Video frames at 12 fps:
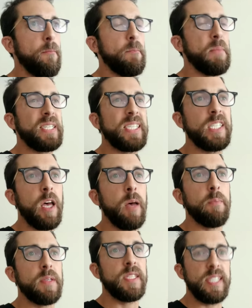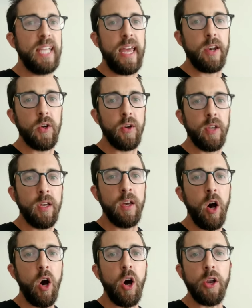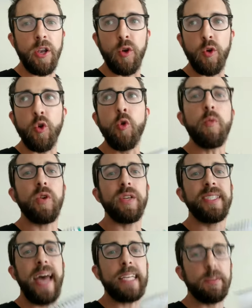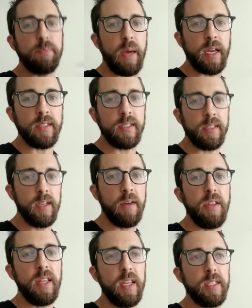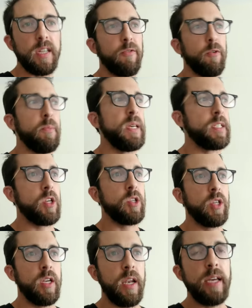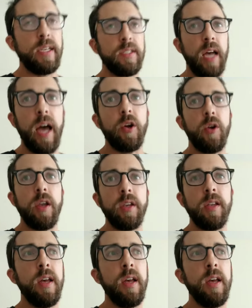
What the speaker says: substandard on numerous aspects of the listing. For being such a nice higher-end